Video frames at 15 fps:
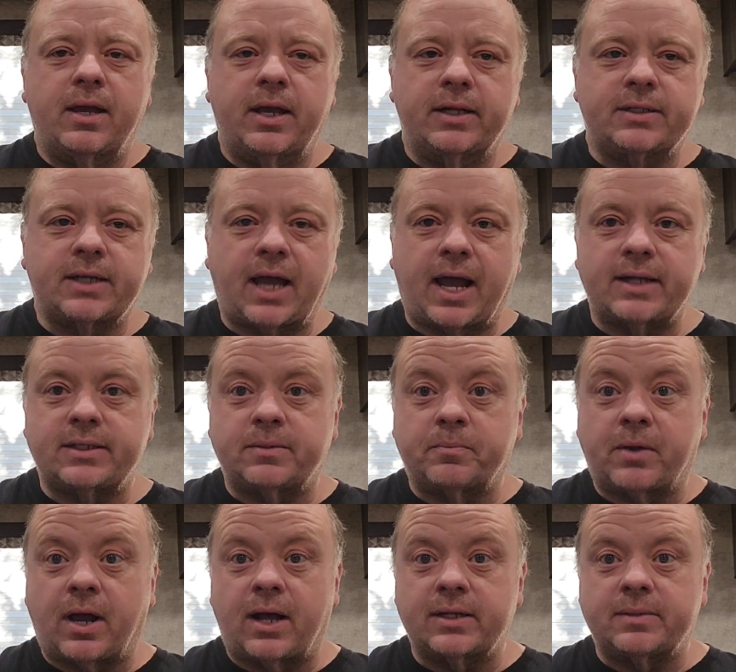It's got
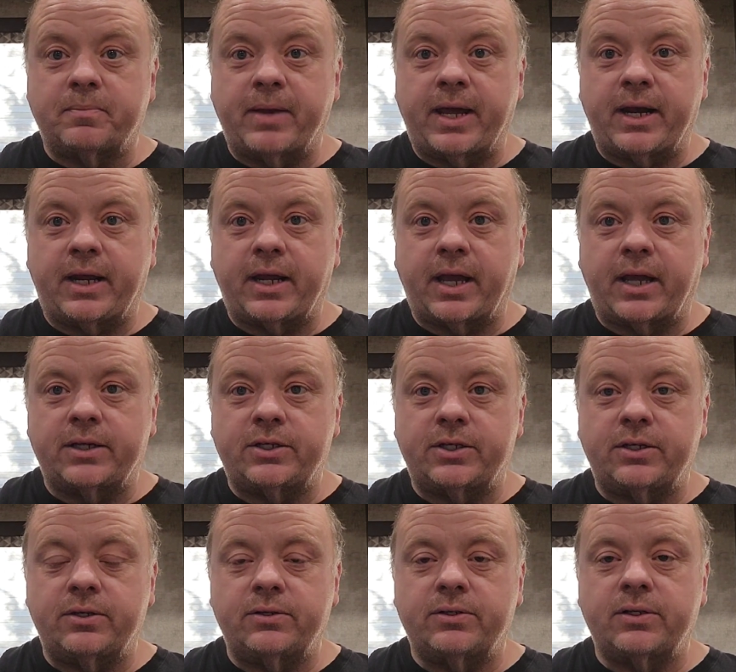some cosmetic
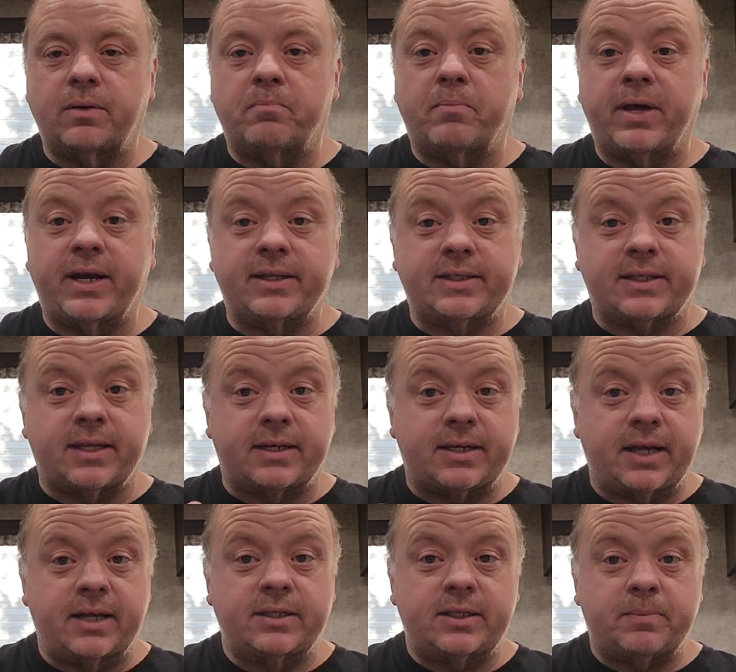issues, but it's the
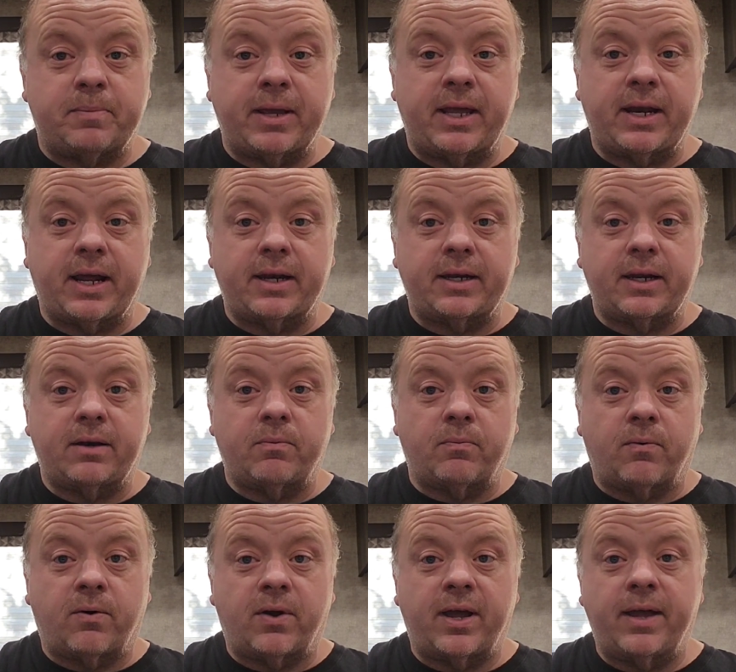10-speed I
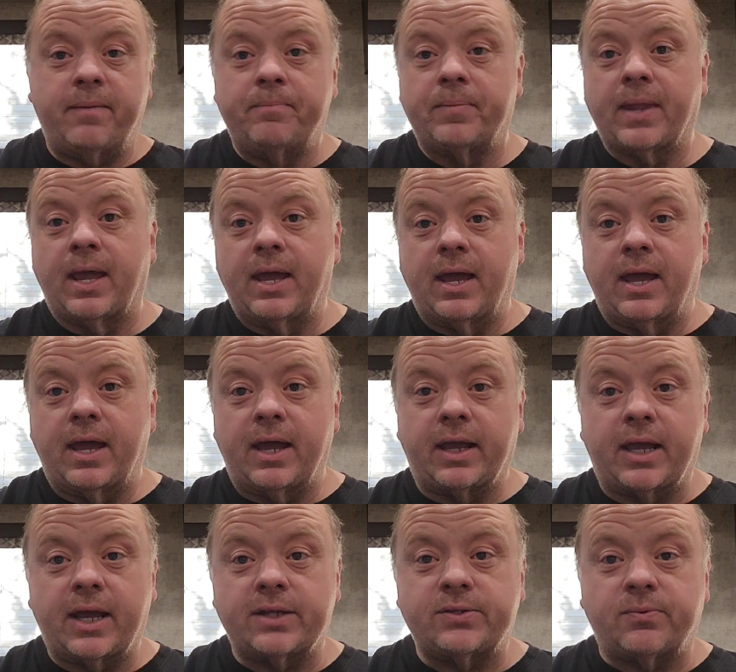didn't want.
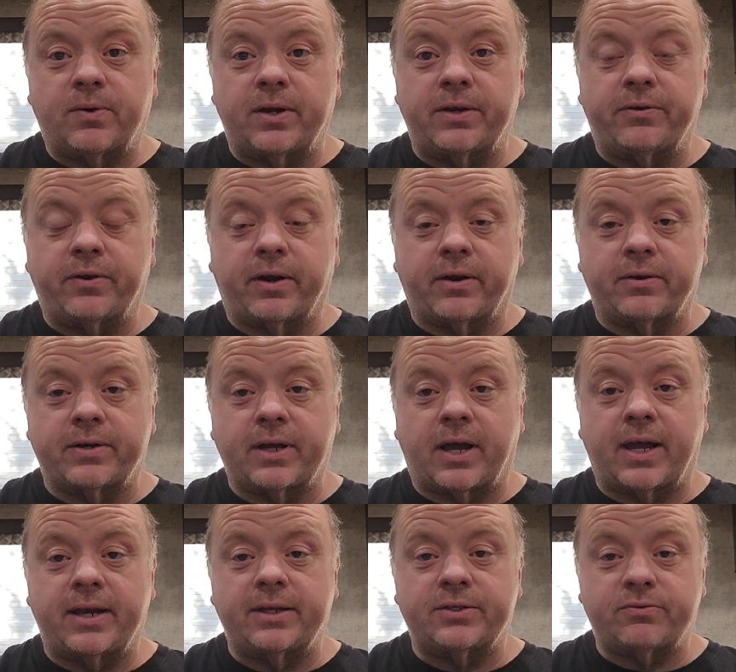And guess what, Trucker
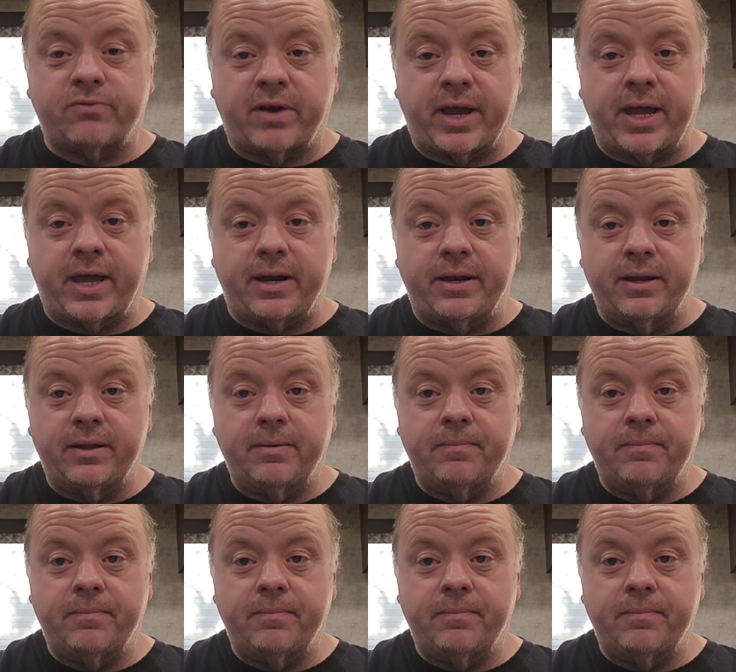Todd? It's red.